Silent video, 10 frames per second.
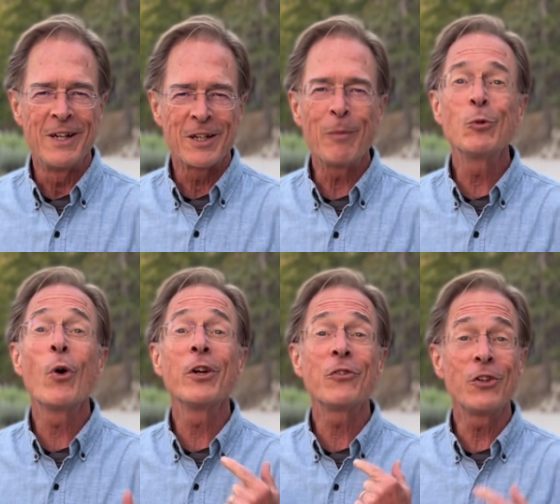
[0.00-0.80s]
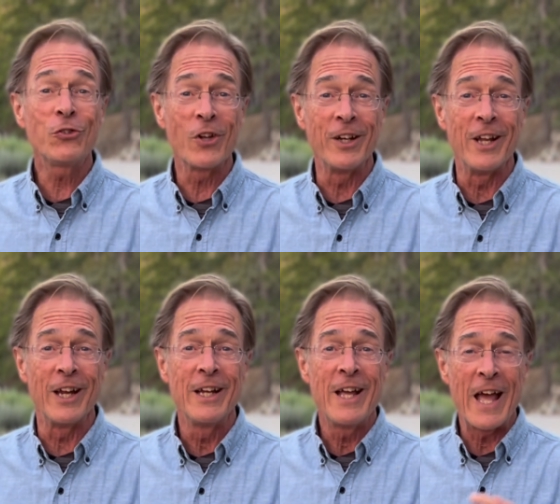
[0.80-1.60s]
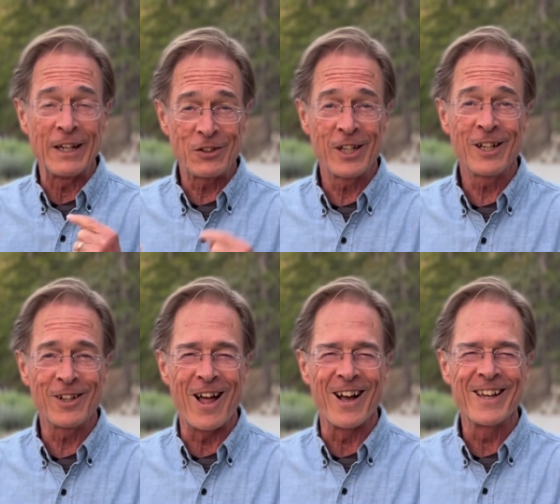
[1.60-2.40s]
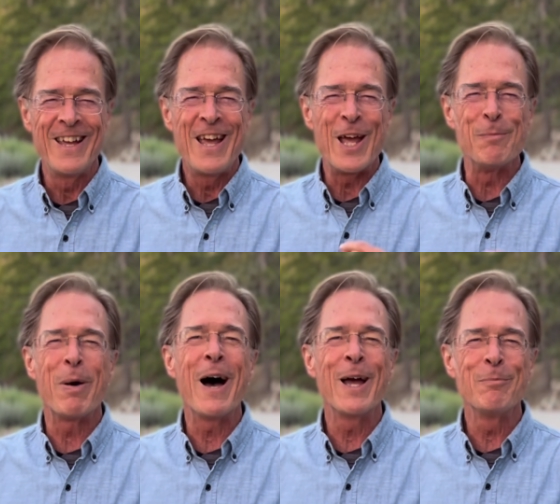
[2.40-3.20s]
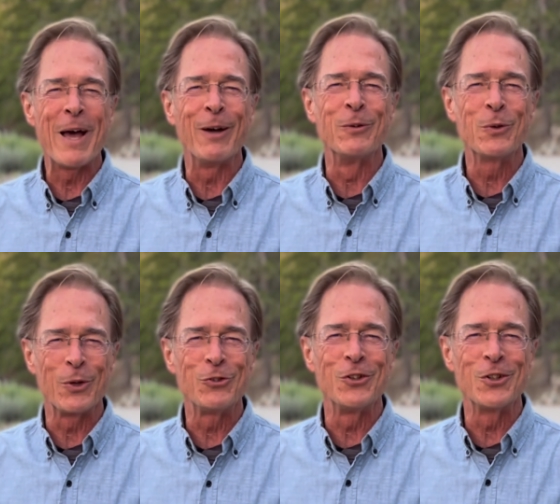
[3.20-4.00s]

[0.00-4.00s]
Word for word: Come join us this Sunday at 10 o'clock at Pine Mountain Christian